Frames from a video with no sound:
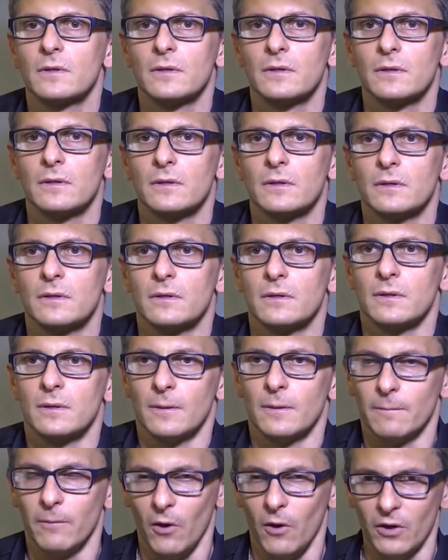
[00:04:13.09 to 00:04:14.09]
Then
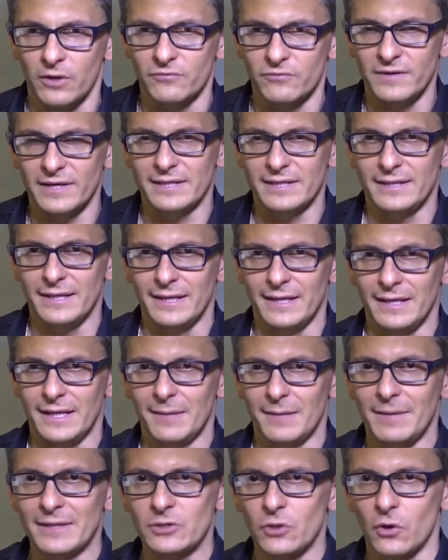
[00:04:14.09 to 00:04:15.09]
he sees Our
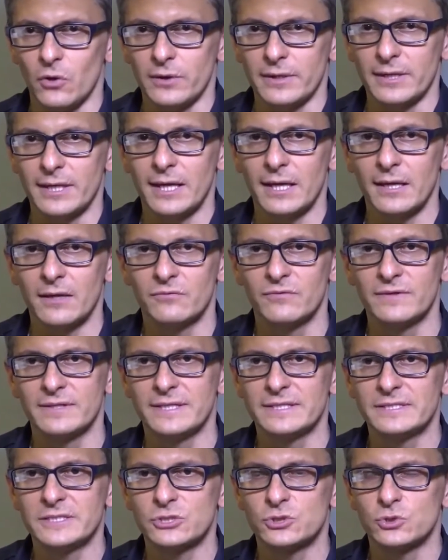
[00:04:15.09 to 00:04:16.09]
Lady, he sees
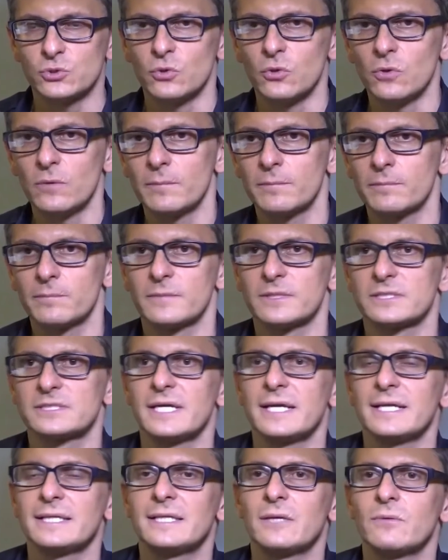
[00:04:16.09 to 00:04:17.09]
Jesus,
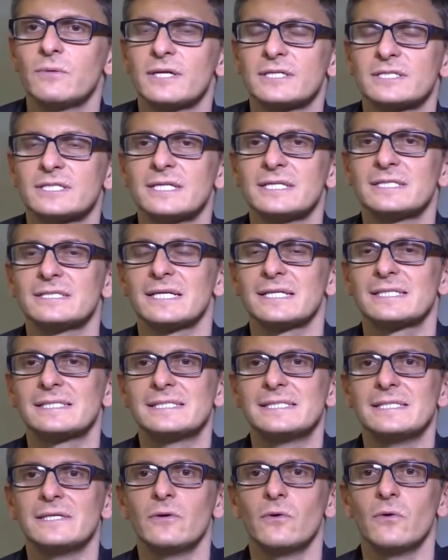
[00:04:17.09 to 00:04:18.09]
he feels an
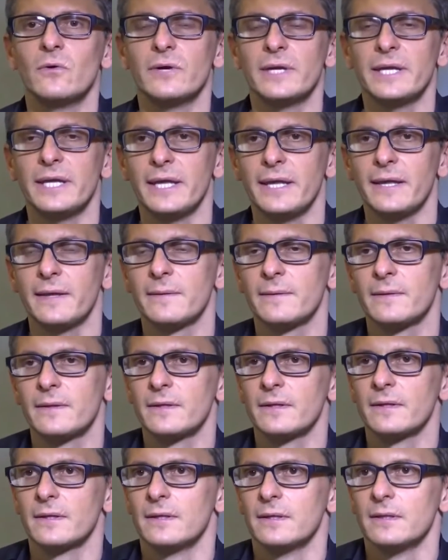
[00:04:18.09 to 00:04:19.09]

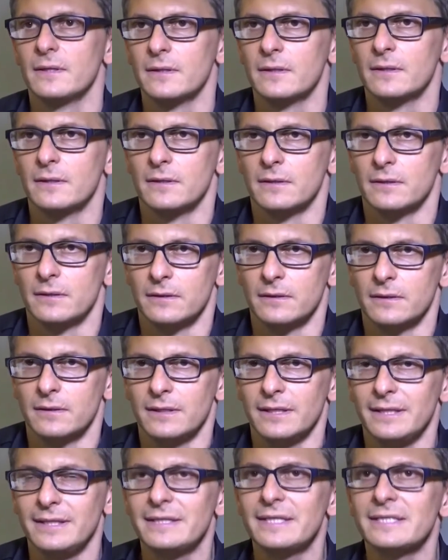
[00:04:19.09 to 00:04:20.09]
indescribable
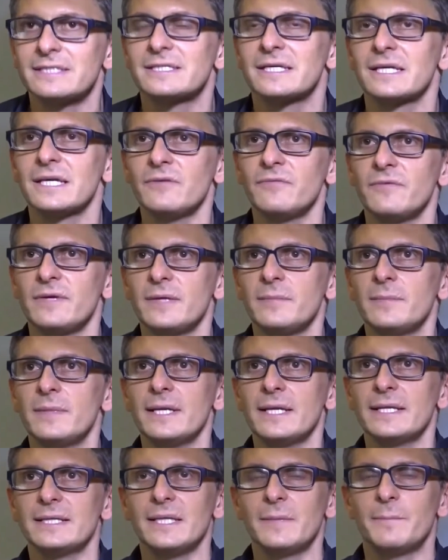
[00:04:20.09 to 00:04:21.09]
feeling of
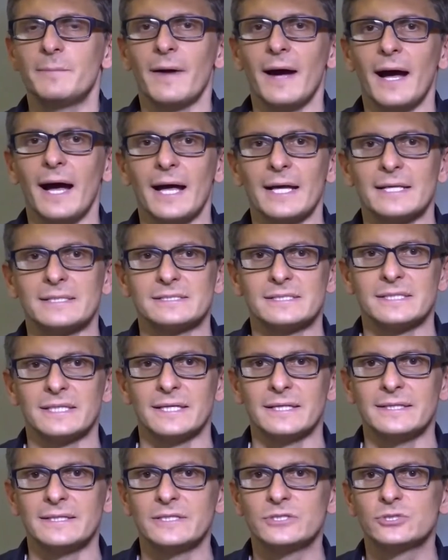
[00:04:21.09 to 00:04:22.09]
peace, of
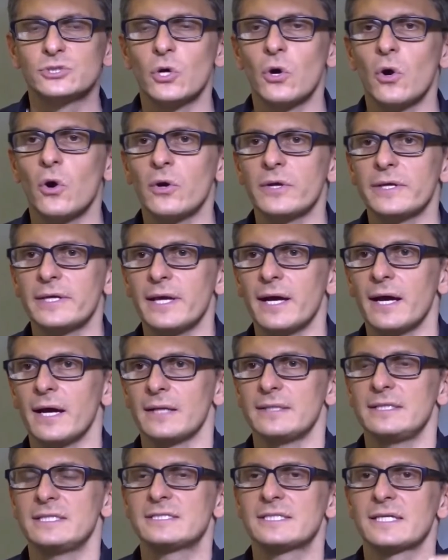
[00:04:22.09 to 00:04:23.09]
joy,
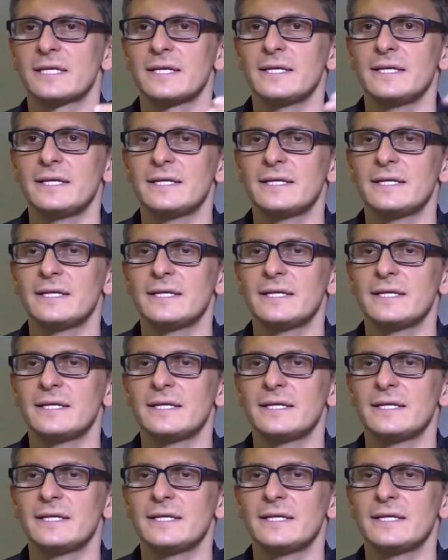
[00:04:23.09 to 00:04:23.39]
serenity,